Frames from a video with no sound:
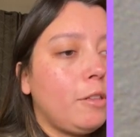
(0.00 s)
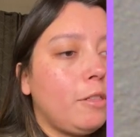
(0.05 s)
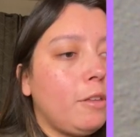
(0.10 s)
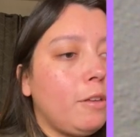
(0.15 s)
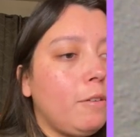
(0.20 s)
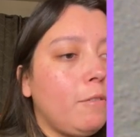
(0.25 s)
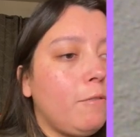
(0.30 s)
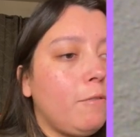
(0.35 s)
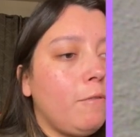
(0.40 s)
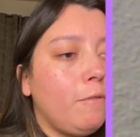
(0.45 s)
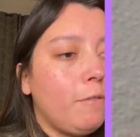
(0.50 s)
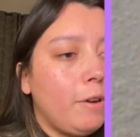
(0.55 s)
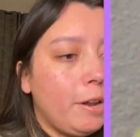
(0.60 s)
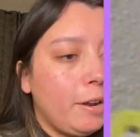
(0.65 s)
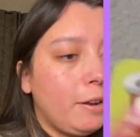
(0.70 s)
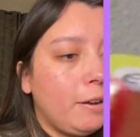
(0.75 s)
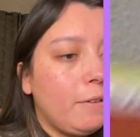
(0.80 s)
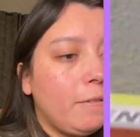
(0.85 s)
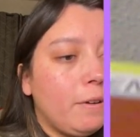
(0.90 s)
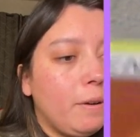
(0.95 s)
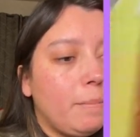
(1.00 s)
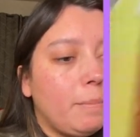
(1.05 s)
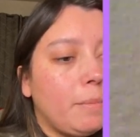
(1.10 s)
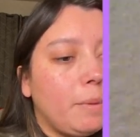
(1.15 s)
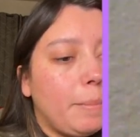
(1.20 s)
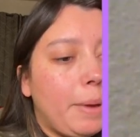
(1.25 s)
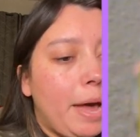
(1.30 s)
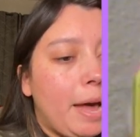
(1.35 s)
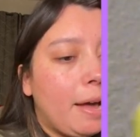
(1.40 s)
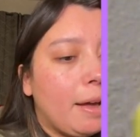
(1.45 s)
the front from
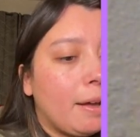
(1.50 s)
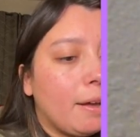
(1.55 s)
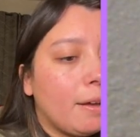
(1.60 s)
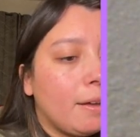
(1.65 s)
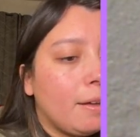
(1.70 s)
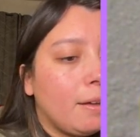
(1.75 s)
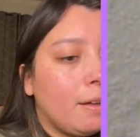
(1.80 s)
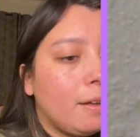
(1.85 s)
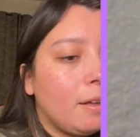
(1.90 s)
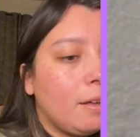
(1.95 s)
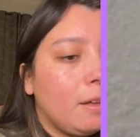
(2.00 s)
the back.